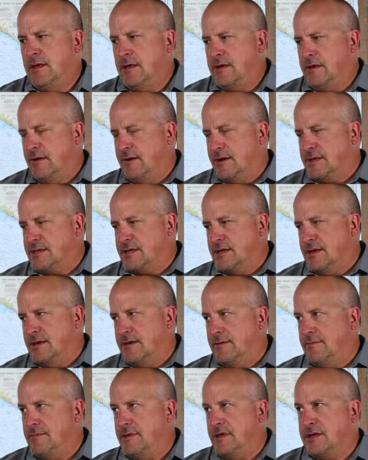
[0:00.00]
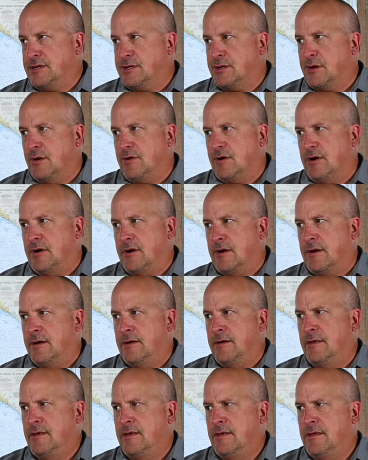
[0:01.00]
no, it's a, a
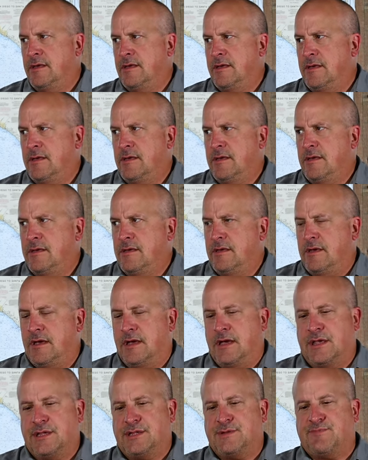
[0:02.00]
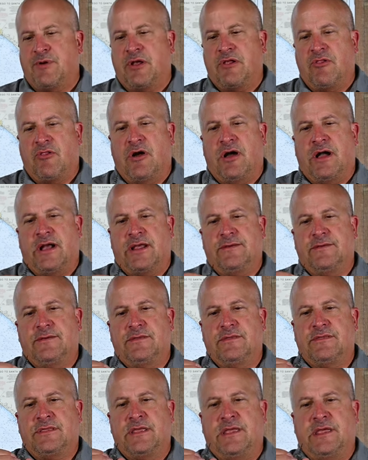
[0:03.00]
Trokar uh, spring lock
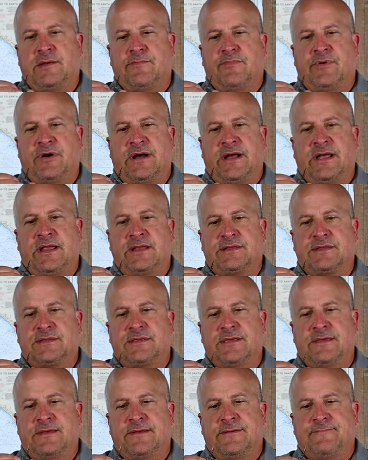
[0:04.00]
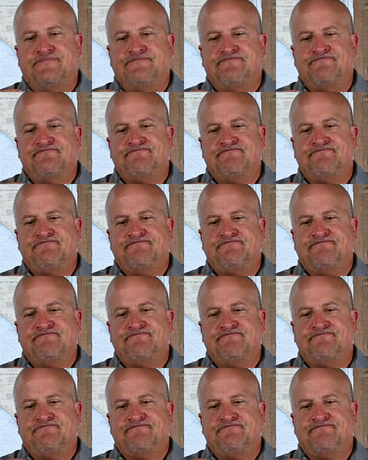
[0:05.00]
that you can buy. It's, uh,